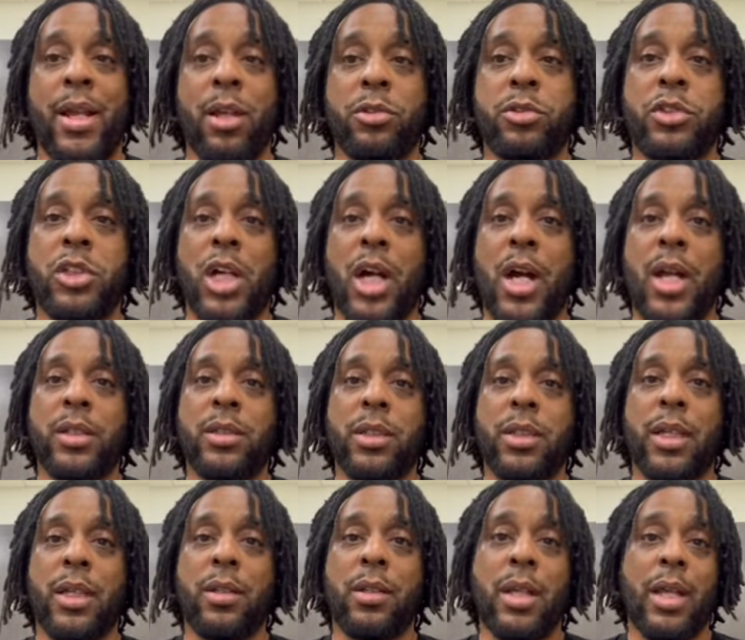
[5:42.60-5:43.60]
charging,
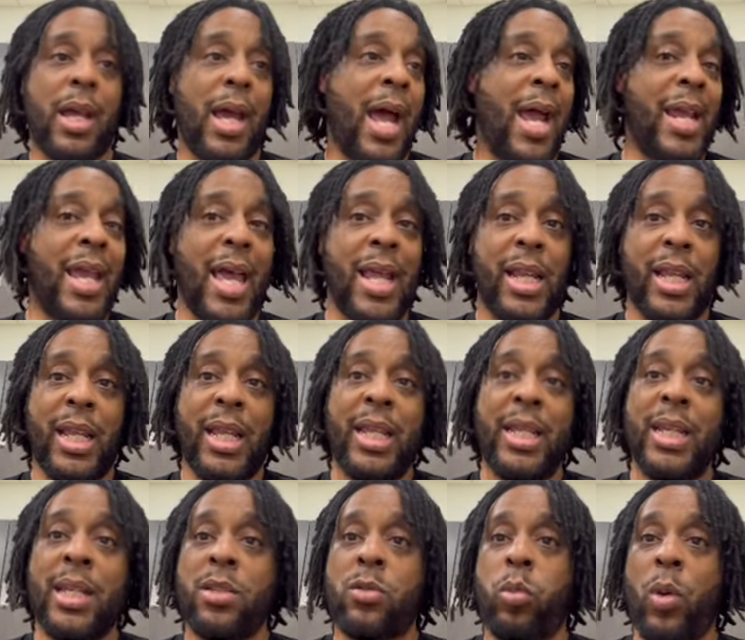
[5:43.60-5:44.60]
and I got to
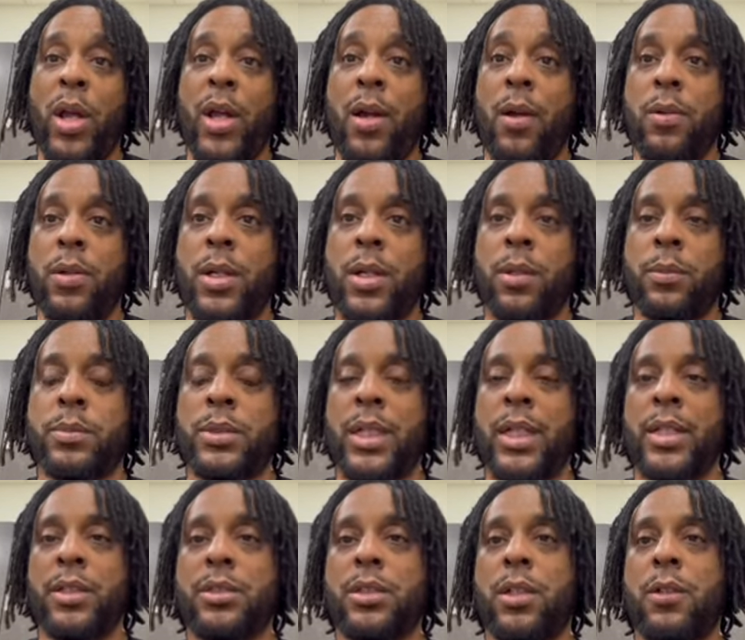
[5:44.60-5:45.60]
eat as well, you know what I'm
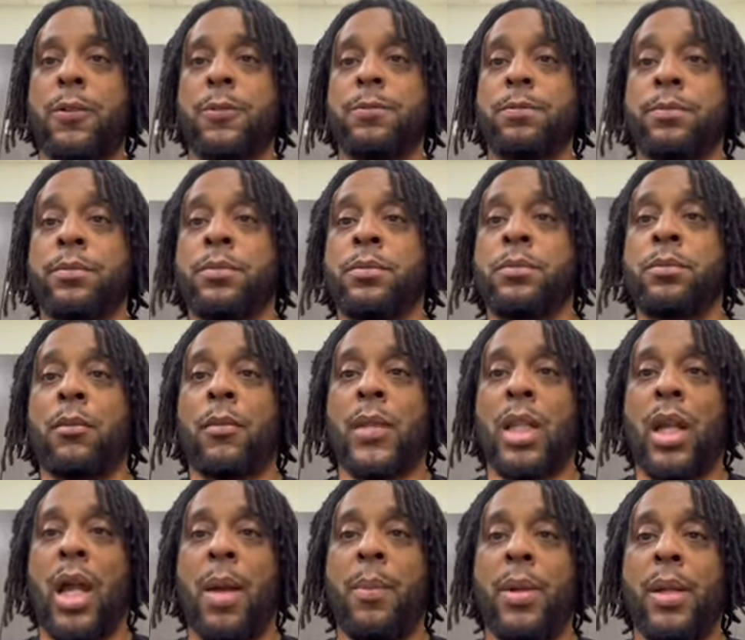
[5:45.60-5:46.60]
saying? So,
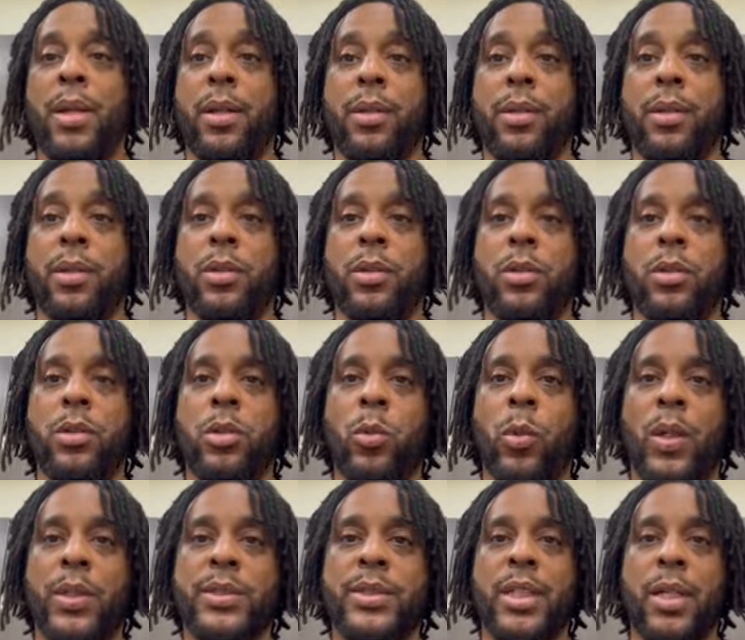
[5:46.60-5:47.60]
I mean, you
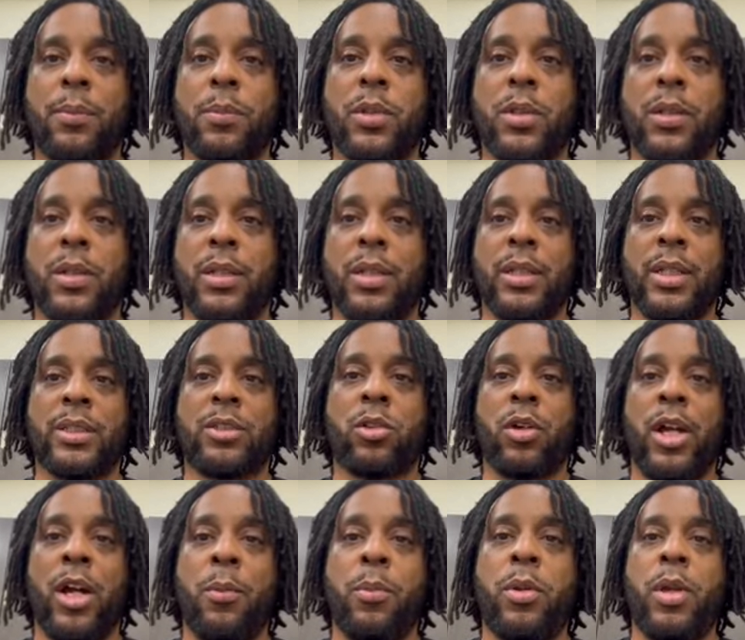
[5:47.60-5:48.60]
want something that's going
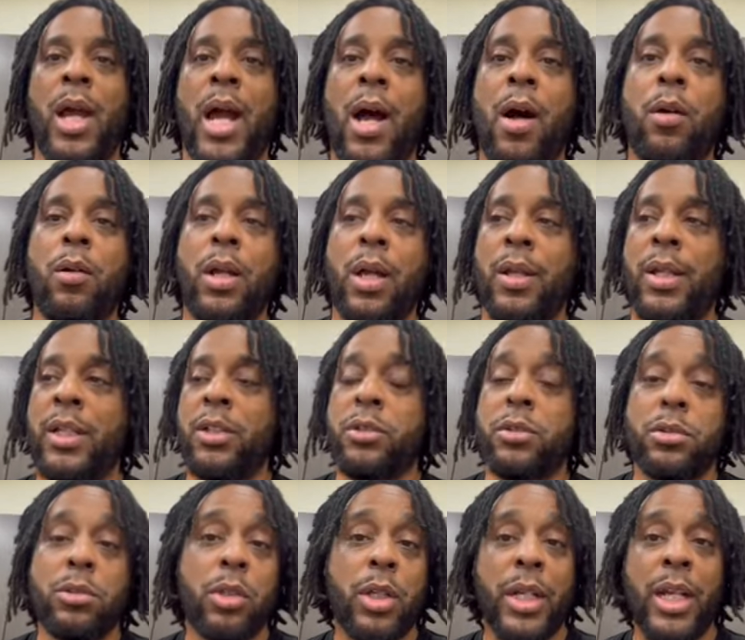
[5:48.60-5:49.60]
to help you out, at
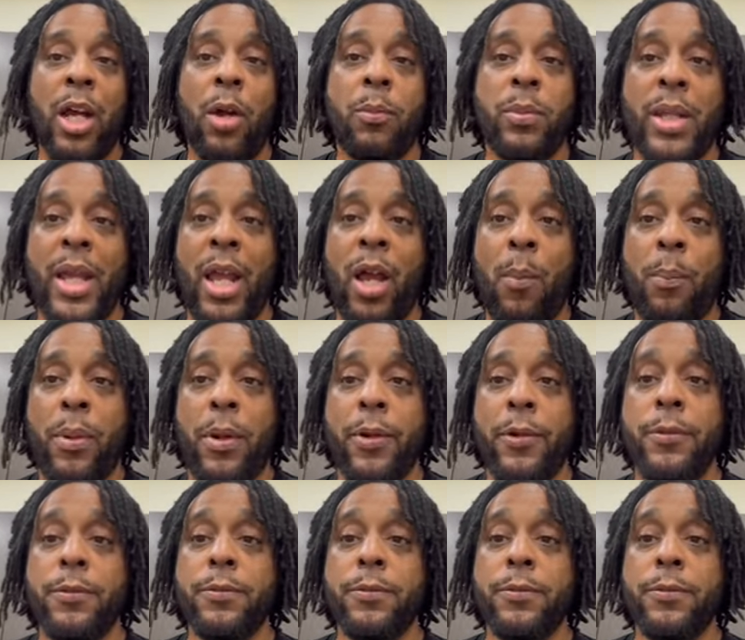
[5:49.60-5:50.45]
least you can help the helper.